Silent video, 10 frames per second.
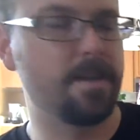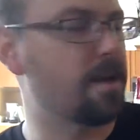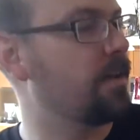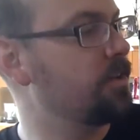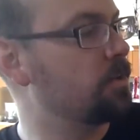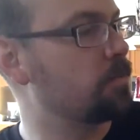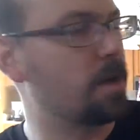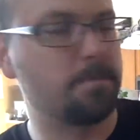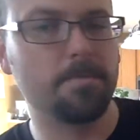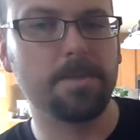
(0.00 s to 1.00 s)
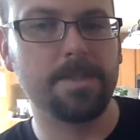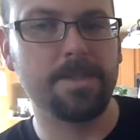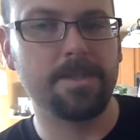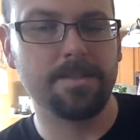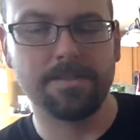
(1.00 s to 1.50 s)
Now you could
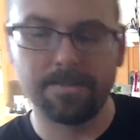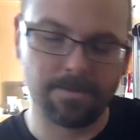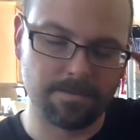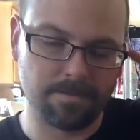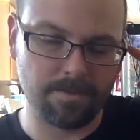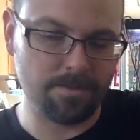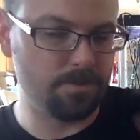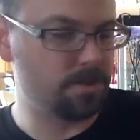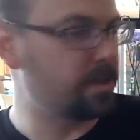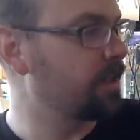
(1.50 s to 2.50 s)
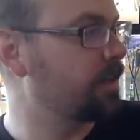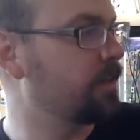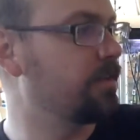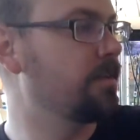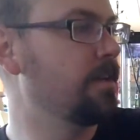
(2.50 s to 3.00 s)
probably use your ear
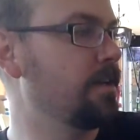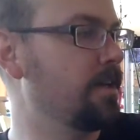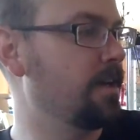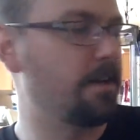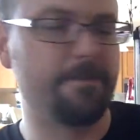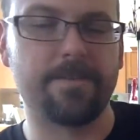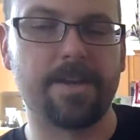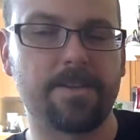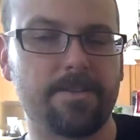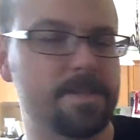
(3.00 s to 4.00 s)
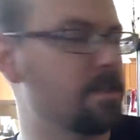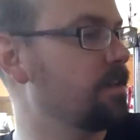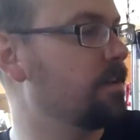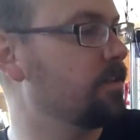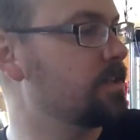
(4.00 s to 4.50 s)
and find the rest of the
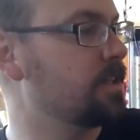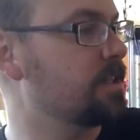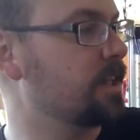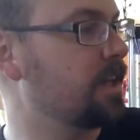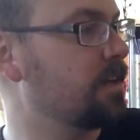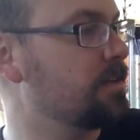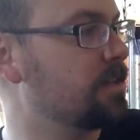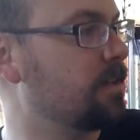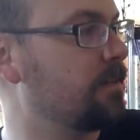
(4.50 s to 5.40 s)
notes in the scale. So